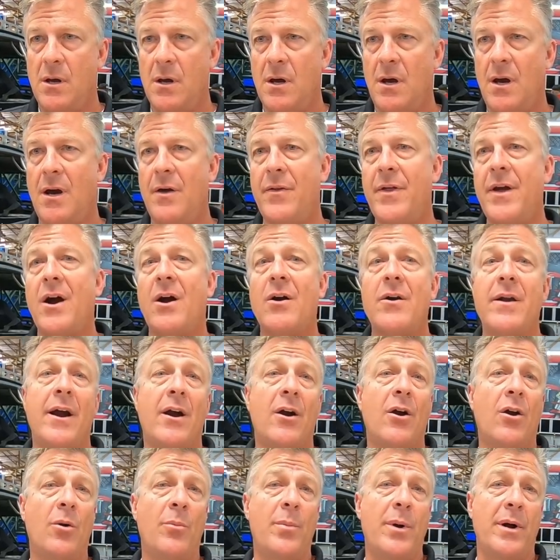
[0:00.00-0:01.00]
Uh, they are
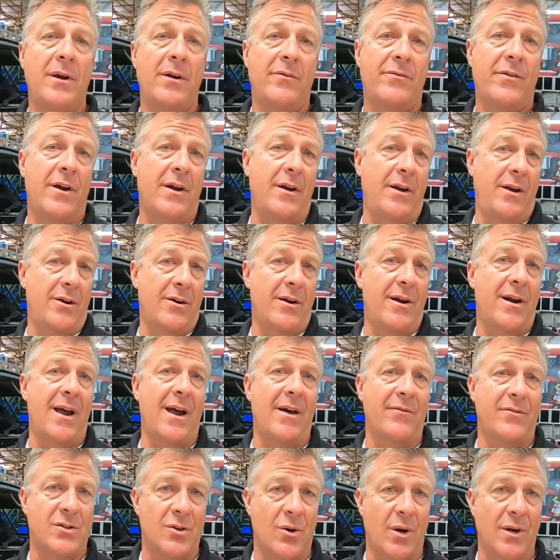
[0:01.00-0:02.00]
narrow, but you're gonna you're gonna
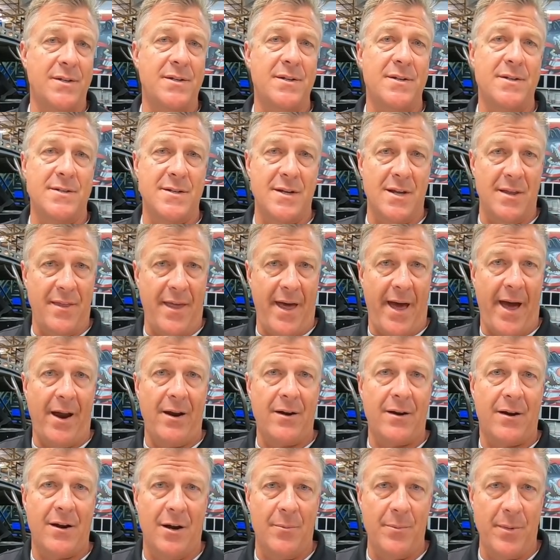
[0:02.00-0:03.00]
have choices in
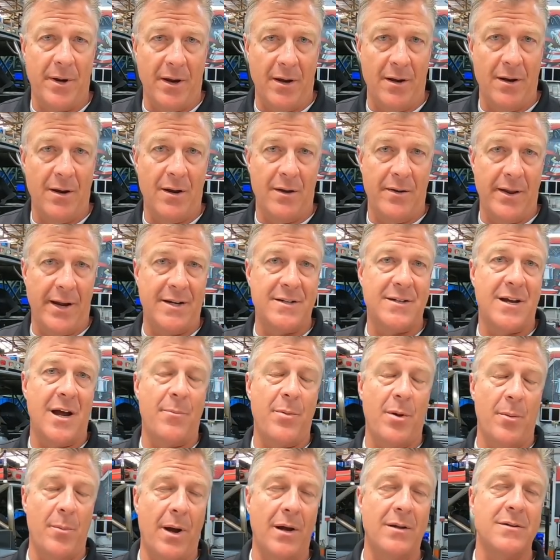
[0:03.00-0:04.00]
that coming uh, next
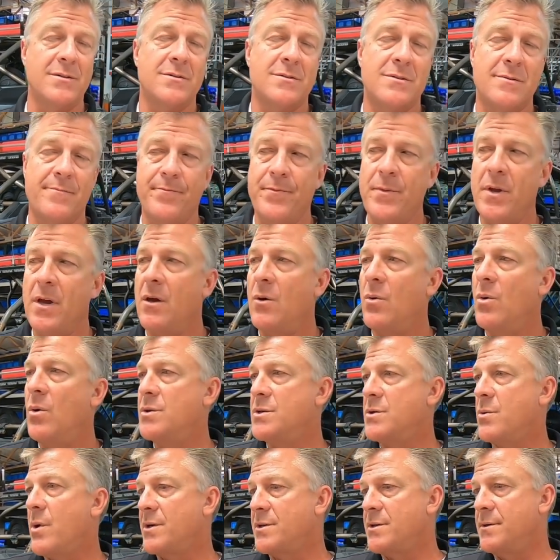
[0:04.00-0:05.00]
couple of months. What so,
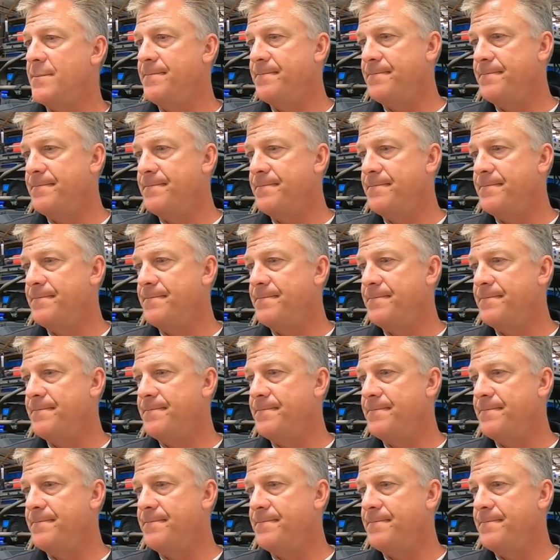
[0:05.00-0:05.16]
was your question?